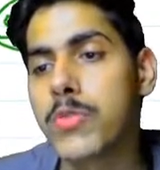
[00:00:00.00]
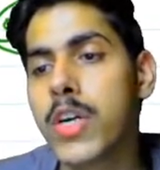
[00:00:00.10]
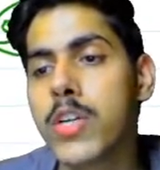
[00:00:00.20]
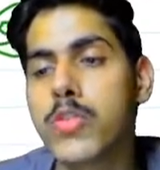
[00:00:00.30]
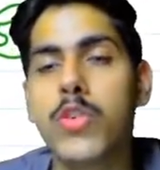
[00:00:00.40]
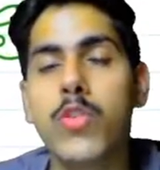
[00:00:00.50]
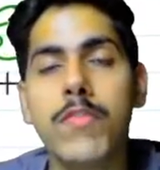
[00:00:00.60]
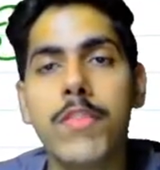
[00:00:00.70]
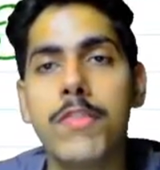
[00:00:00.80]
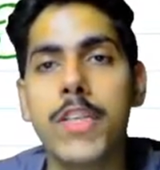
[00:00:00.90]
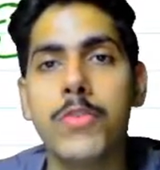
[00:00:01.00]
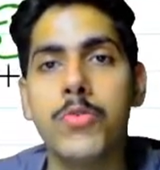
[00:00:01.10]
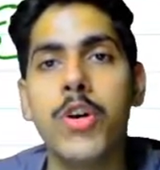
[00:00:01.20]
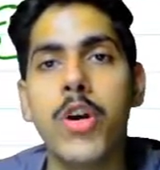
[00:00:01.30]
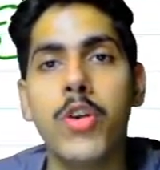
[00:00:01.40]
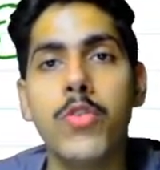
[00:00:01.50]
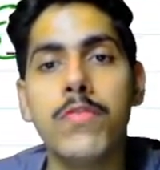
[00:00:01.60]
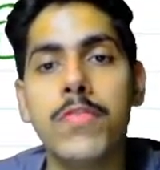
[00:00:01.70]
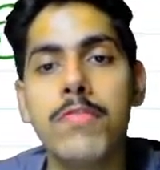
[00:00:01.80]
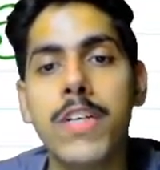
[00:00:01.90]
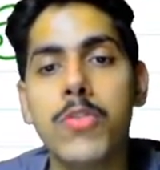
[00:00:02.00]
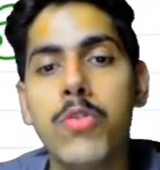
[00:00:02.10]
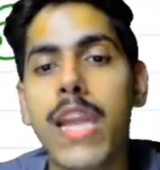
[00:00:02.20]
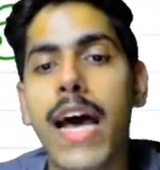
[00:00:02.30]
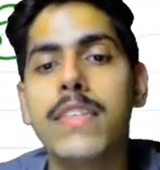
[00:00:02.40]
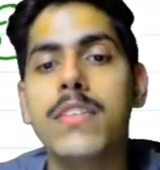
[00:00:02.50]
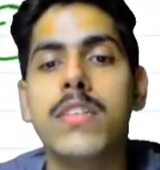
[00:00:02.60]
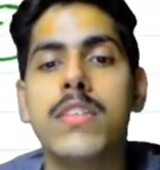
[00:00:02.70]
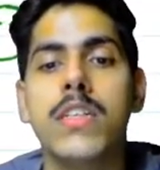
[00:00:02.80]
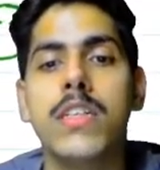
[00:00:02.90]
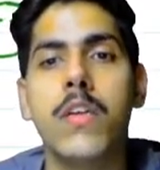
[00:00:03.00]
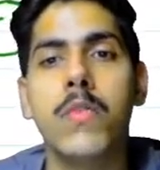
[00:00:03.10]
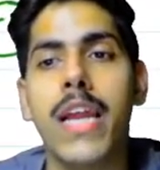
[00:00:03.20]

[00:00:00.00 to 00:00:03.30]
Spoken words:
So node 52 lies in this interval.